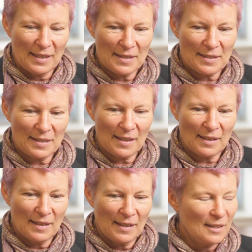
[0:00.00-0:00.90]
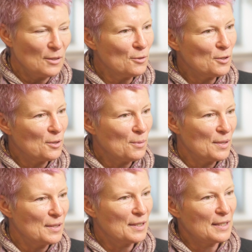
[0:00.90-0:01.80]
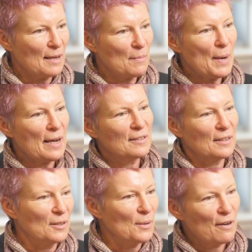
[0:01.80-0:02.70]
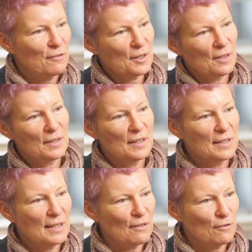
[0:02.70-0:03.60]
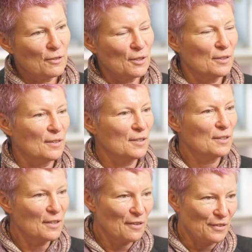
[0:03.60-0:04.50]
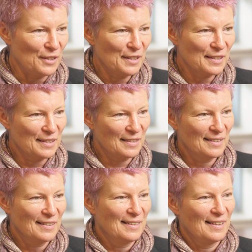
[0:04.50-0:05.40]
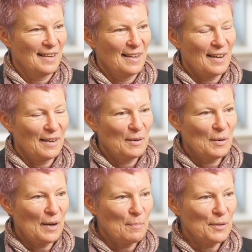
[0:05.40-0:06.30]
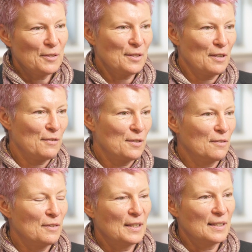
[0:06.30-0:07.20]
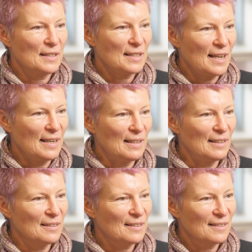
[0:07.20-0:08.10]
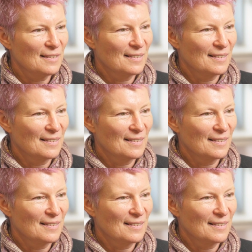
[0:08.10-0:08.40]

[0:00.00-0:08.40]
It's like, in order to understand matter, you have to understand first the surface, but the surface of things is endless.